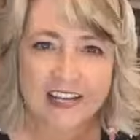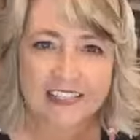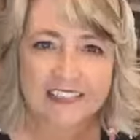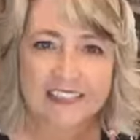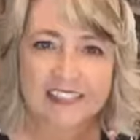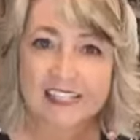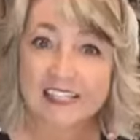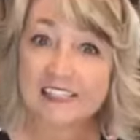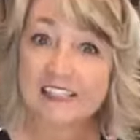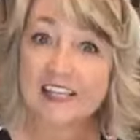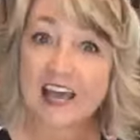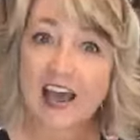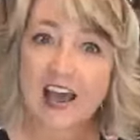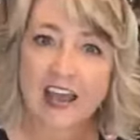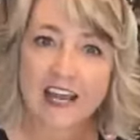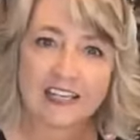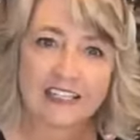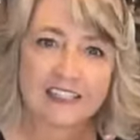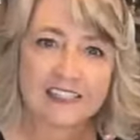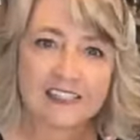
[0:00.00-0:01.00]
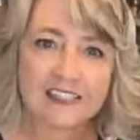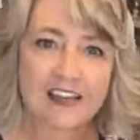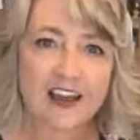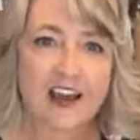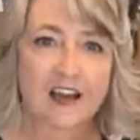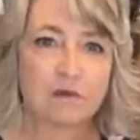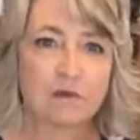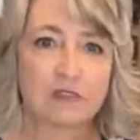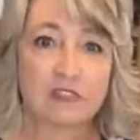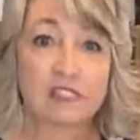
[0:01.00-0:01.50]
friends, it's Hiedi
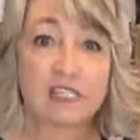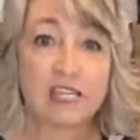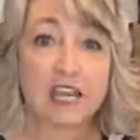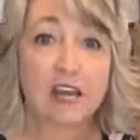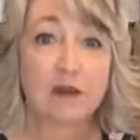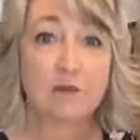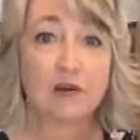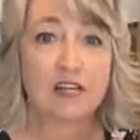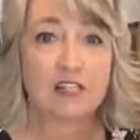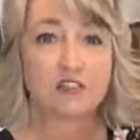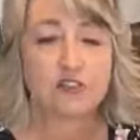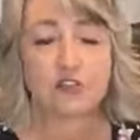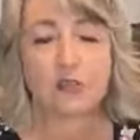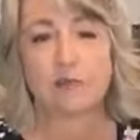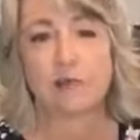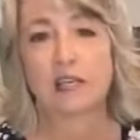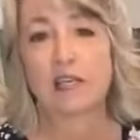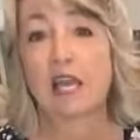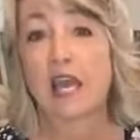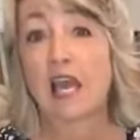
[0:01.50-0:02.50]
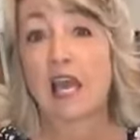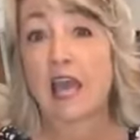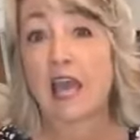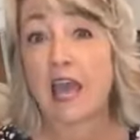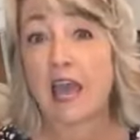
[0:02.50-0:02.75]
Scott with DIY Dreaming